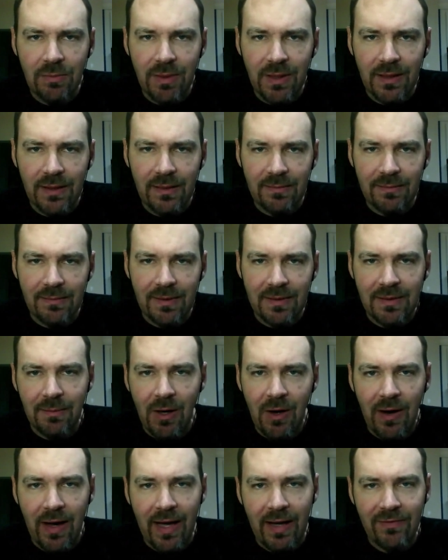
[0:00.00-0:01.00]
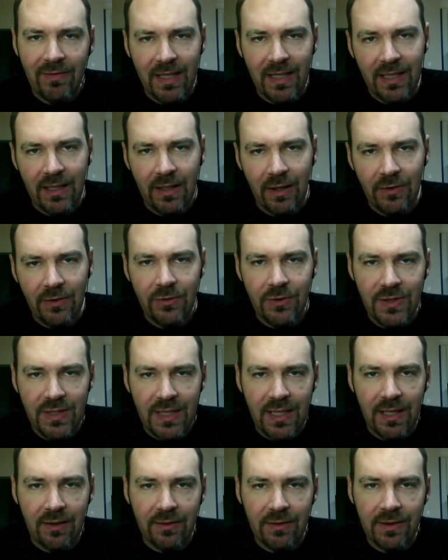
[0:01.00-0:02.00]
but tomorrow I have to get an
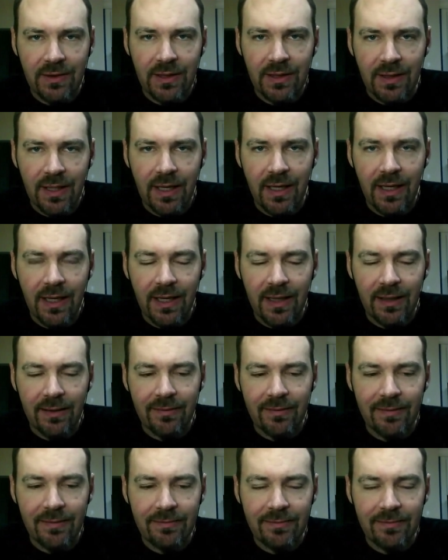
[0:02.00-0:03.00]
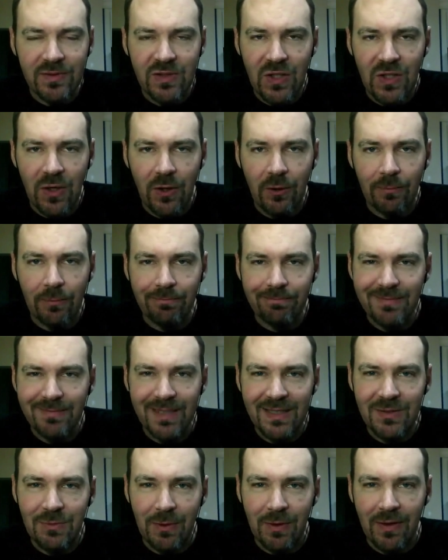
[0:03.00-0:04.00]
ultrasound. So it's one